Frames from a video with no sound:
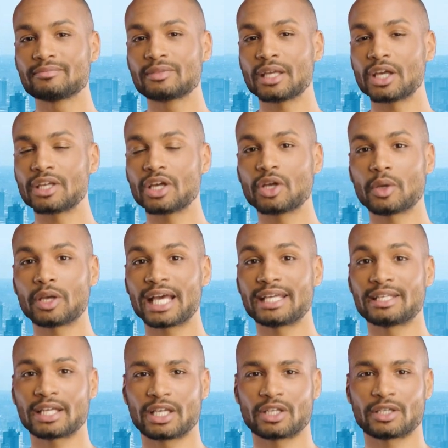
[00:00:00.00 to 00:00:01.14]
are two
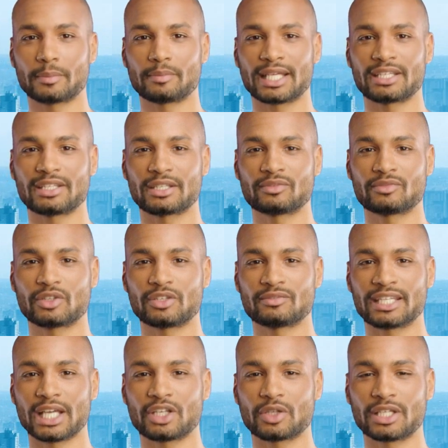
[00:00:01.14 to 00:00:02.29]
widely used methods for
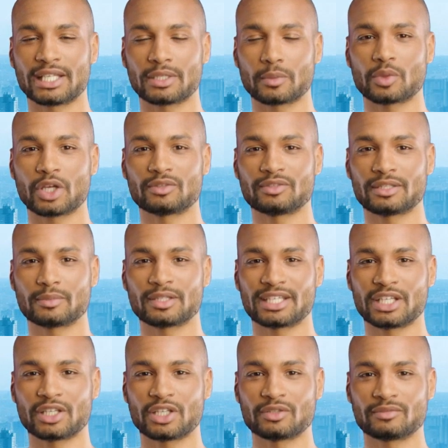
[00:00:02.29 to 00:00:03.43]
evaluating the
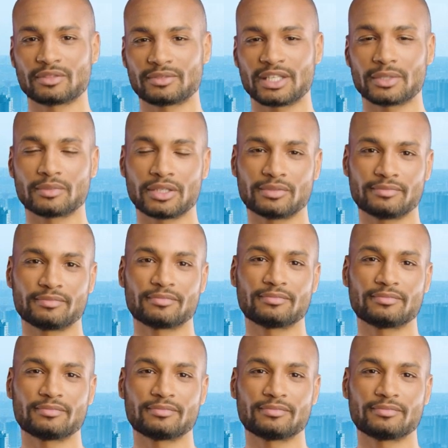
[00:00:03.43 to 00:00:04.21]
profitability of an investment.